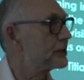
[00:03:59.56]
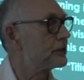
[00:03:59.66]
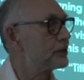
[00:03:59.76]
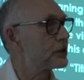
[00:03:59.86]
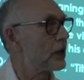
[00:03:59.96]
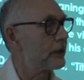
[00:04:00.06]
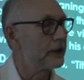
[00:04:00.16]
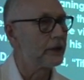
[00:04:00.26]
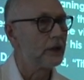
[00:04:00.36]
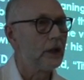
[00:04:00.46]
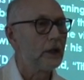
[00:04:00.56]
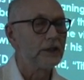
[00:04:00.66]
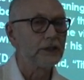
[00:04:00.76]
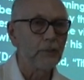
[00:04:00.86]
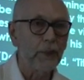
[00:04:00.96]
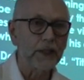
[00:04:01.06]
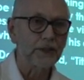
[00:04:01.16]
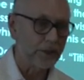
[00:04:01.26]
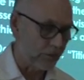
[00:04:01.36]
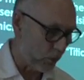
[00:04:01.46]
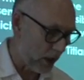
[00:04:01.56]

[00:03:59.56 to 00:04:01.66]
and do so in depictive